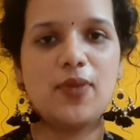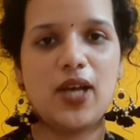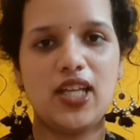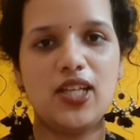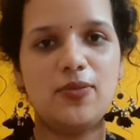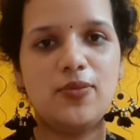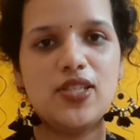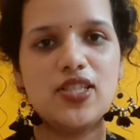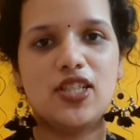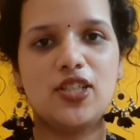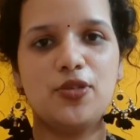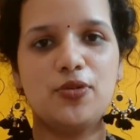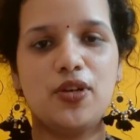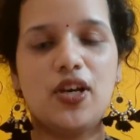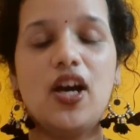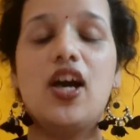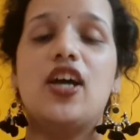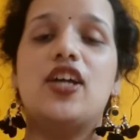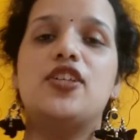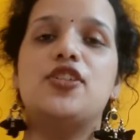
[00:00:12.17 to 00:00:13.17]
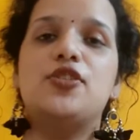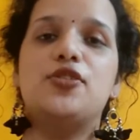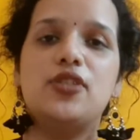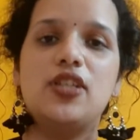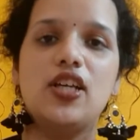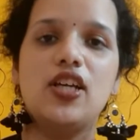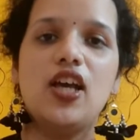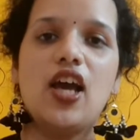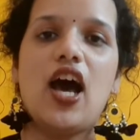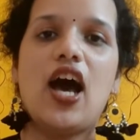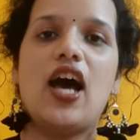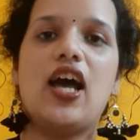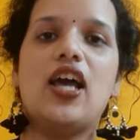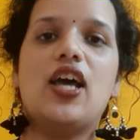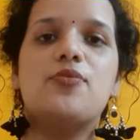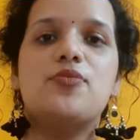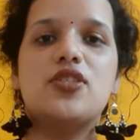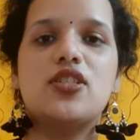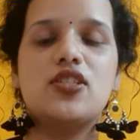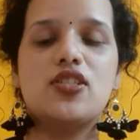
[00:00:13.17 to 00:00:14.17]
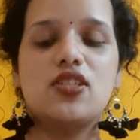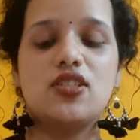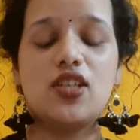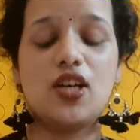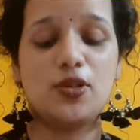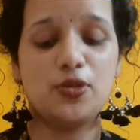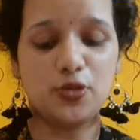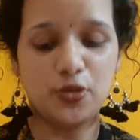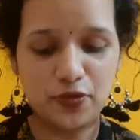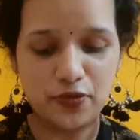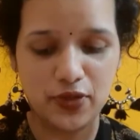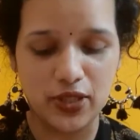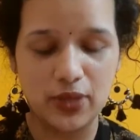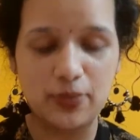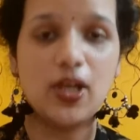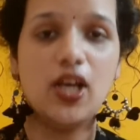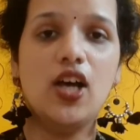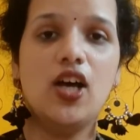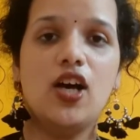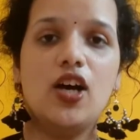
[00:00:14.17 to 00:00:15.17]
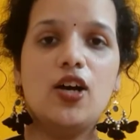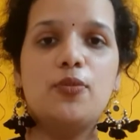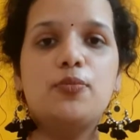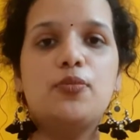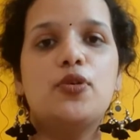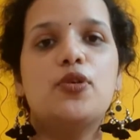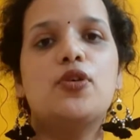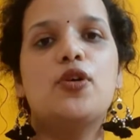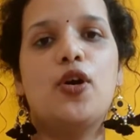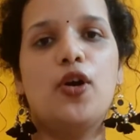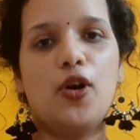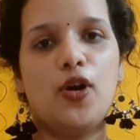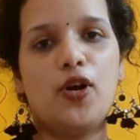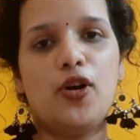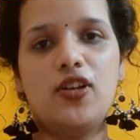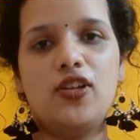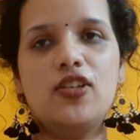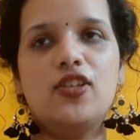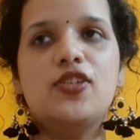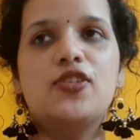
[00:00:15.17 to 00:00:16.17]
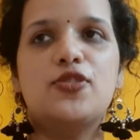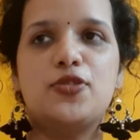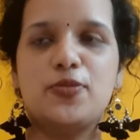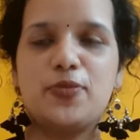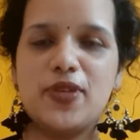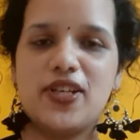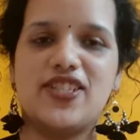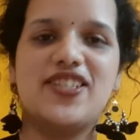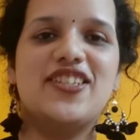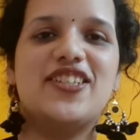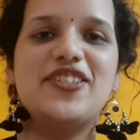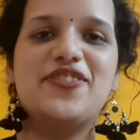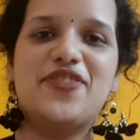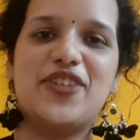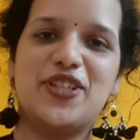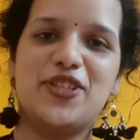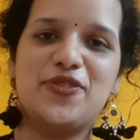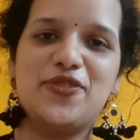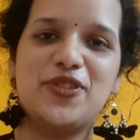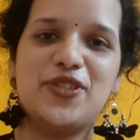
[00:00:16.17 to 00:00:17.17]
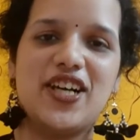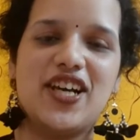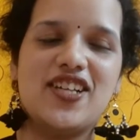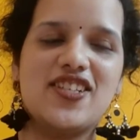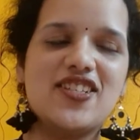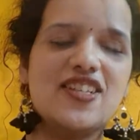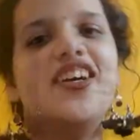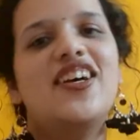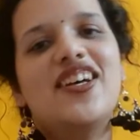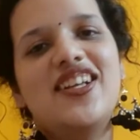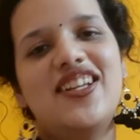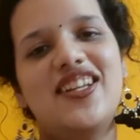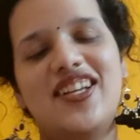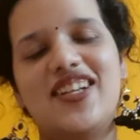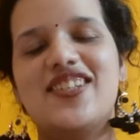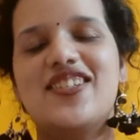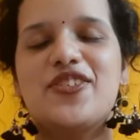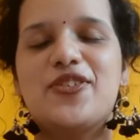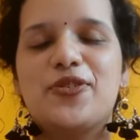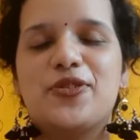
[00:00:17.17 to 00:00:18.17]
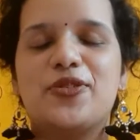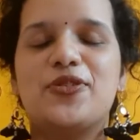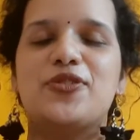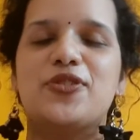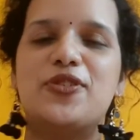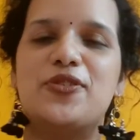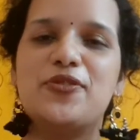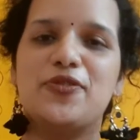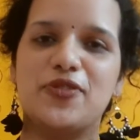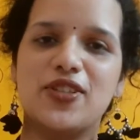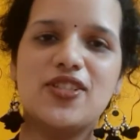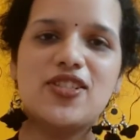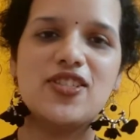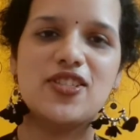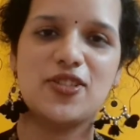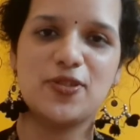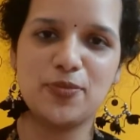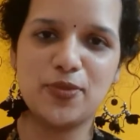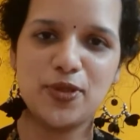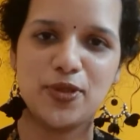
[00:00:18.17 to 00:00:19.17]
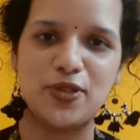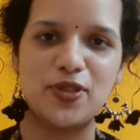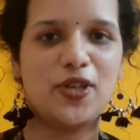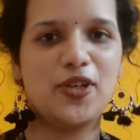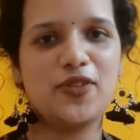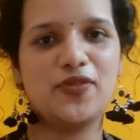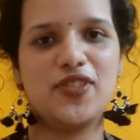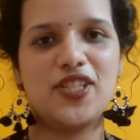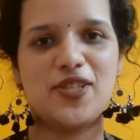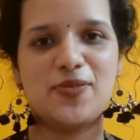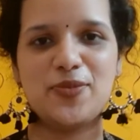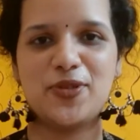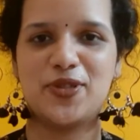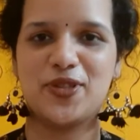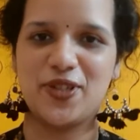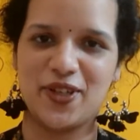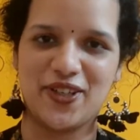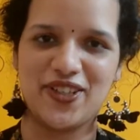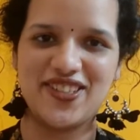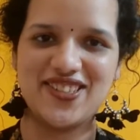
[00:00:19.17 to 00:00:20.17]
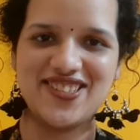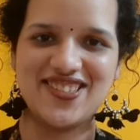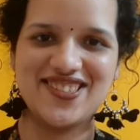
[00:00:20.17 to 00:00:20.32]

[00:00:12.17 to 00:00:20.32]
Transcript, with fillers: My name is Renuka and today I am sitting down to film a book haul to present in front of you guys. Let us go to the first book of this book haul.